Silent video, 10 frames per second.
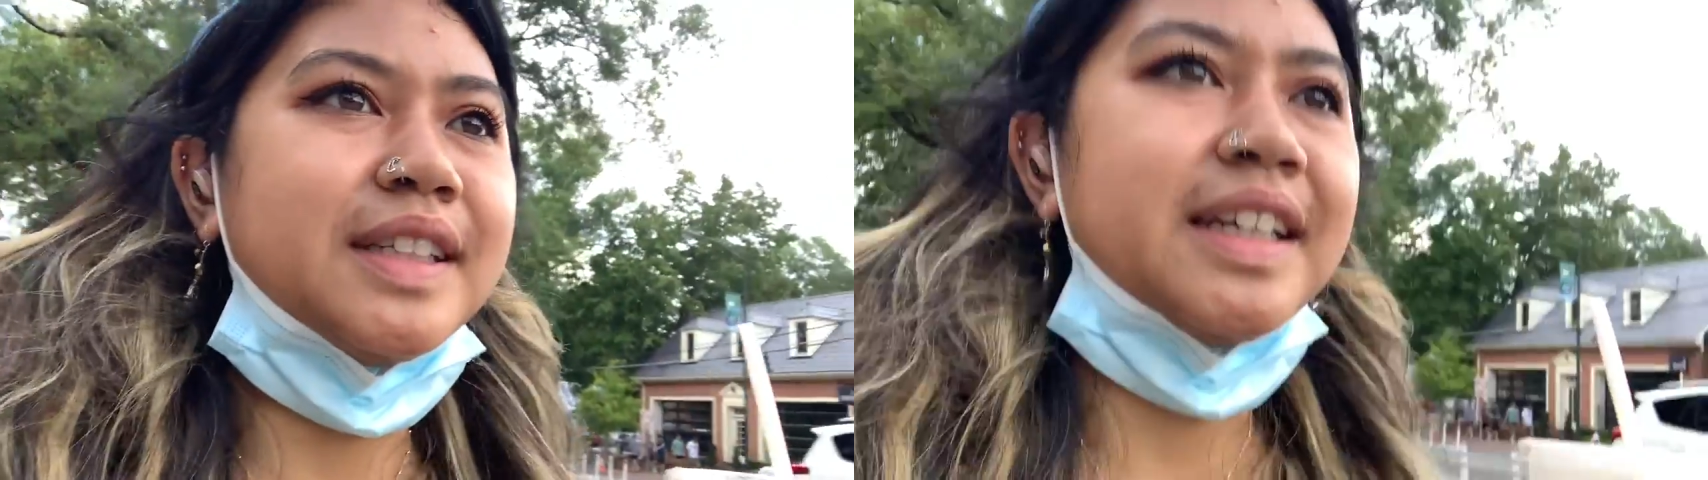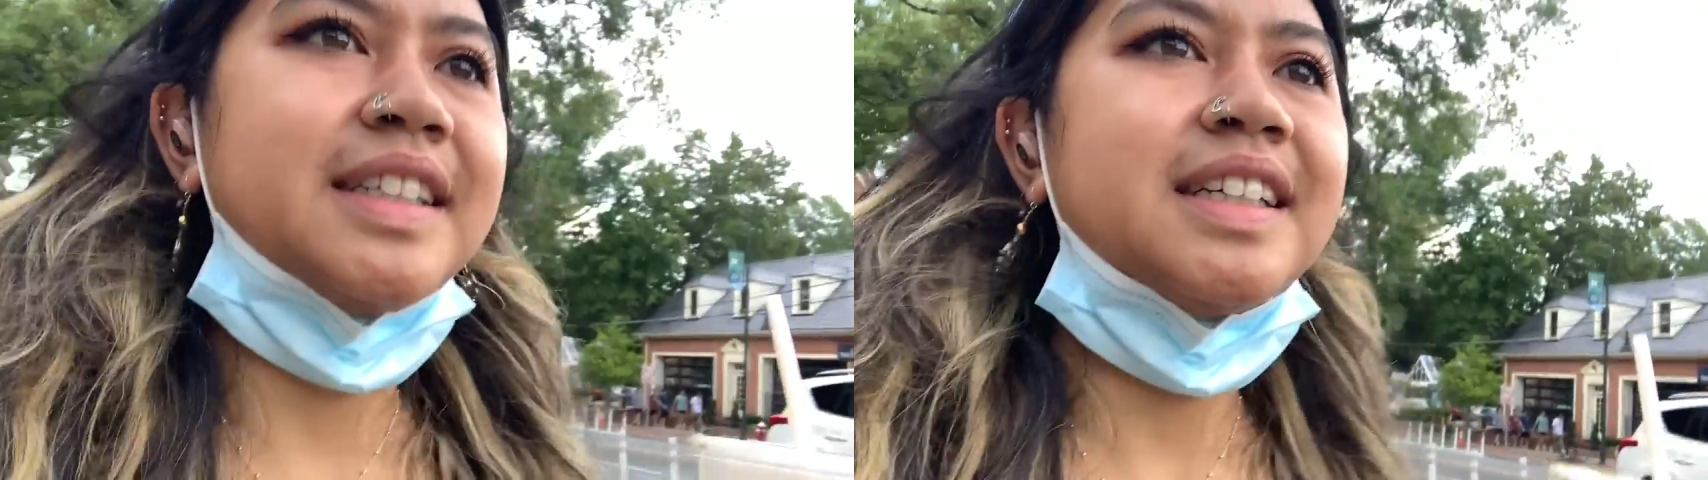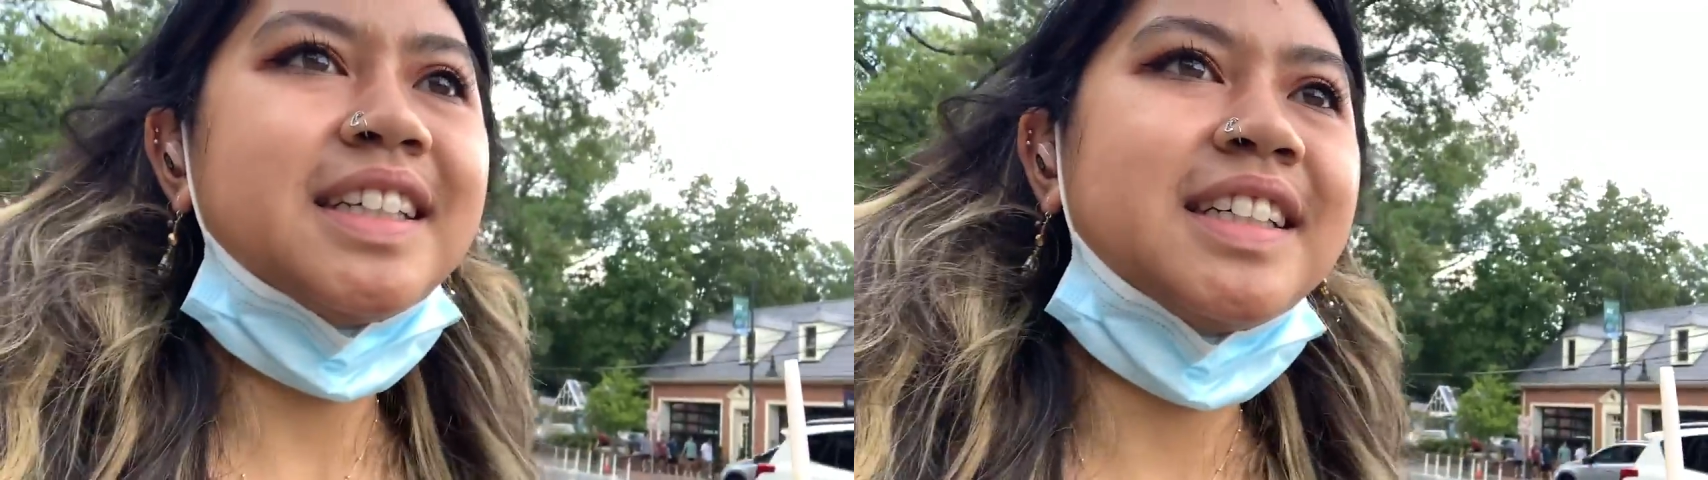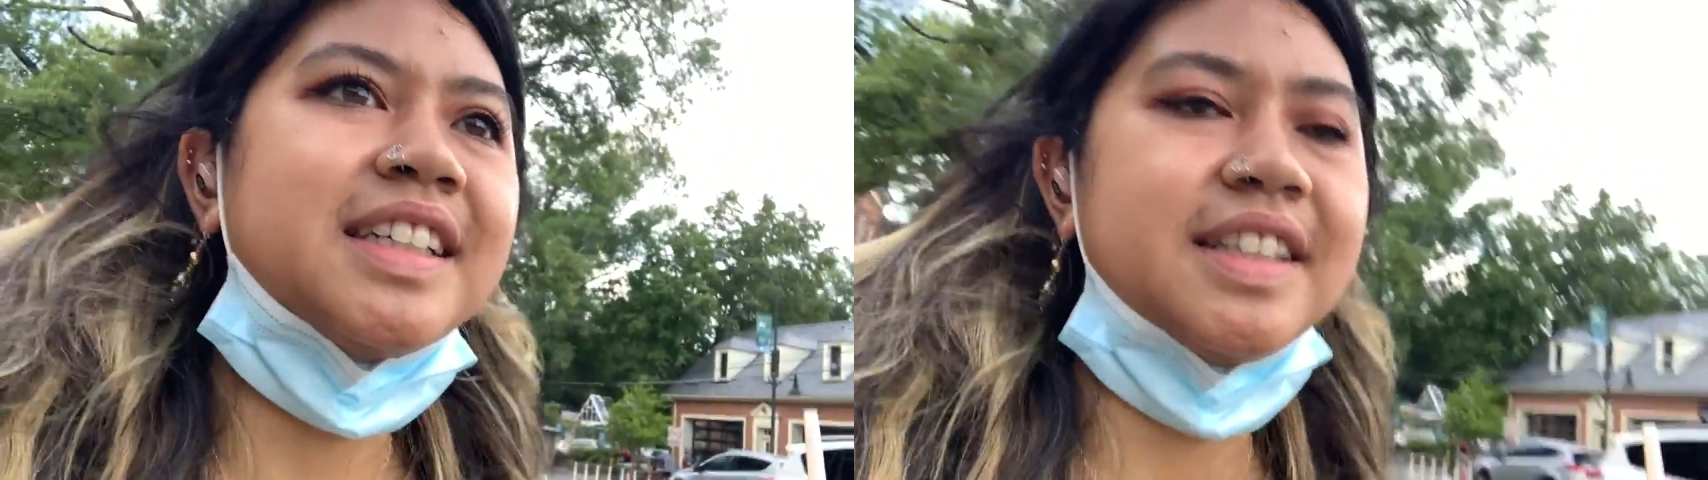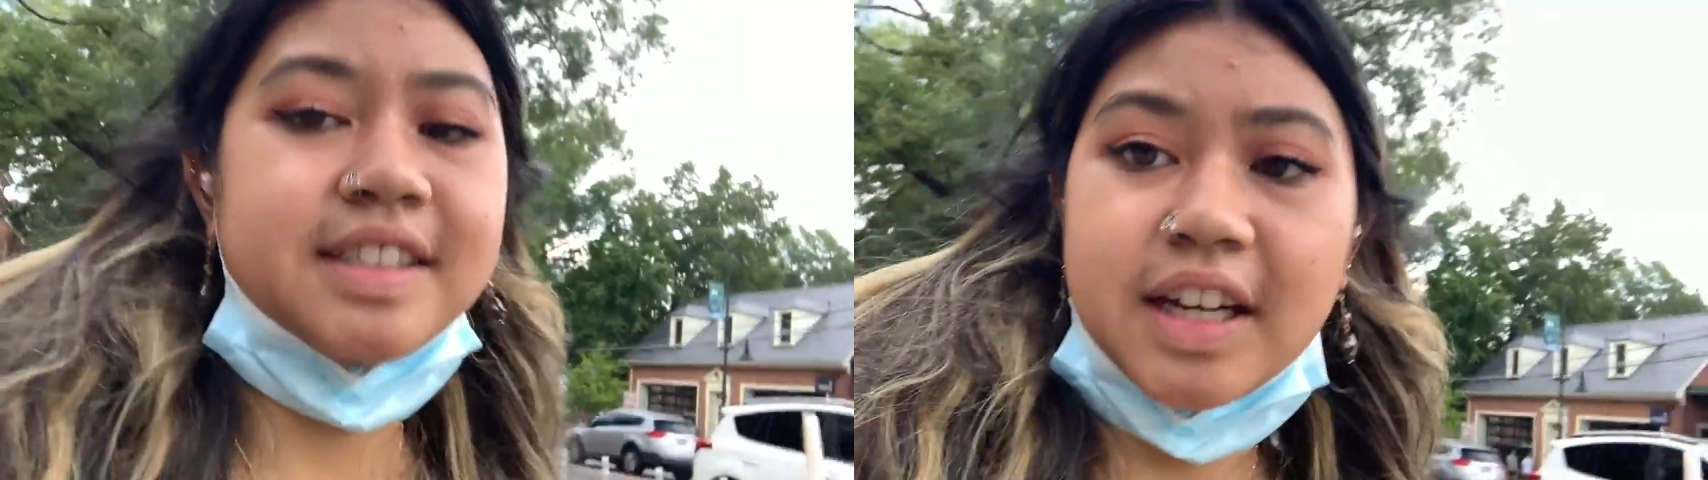and
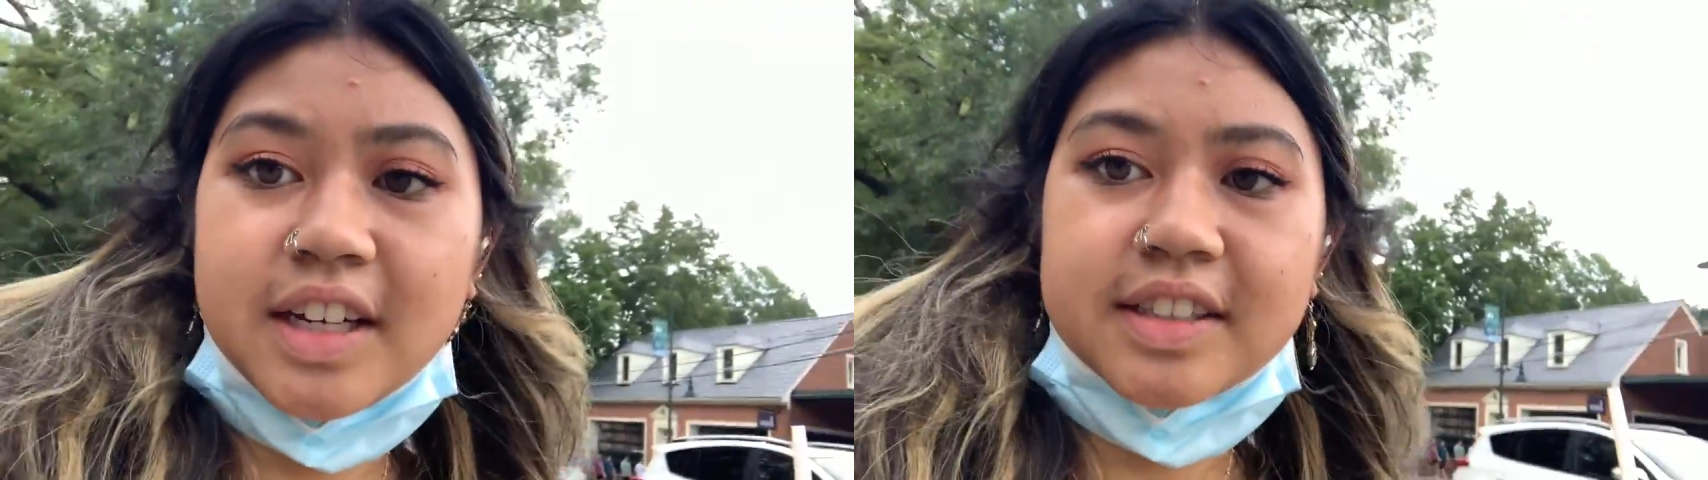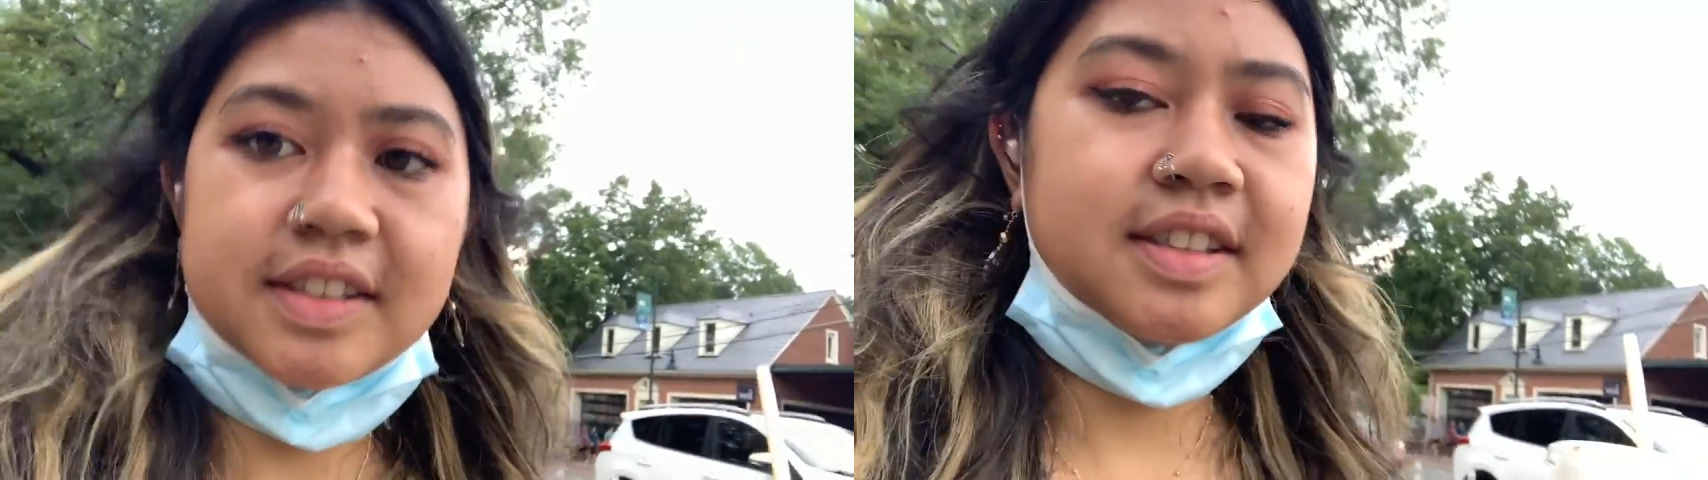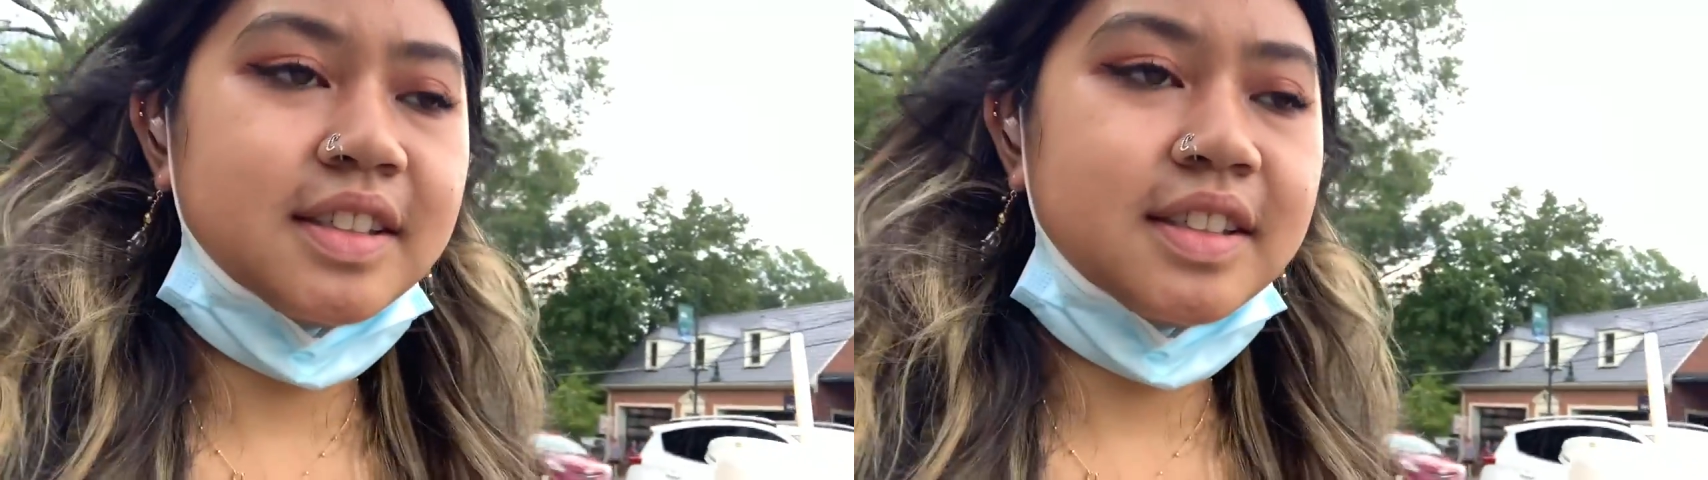it sucks.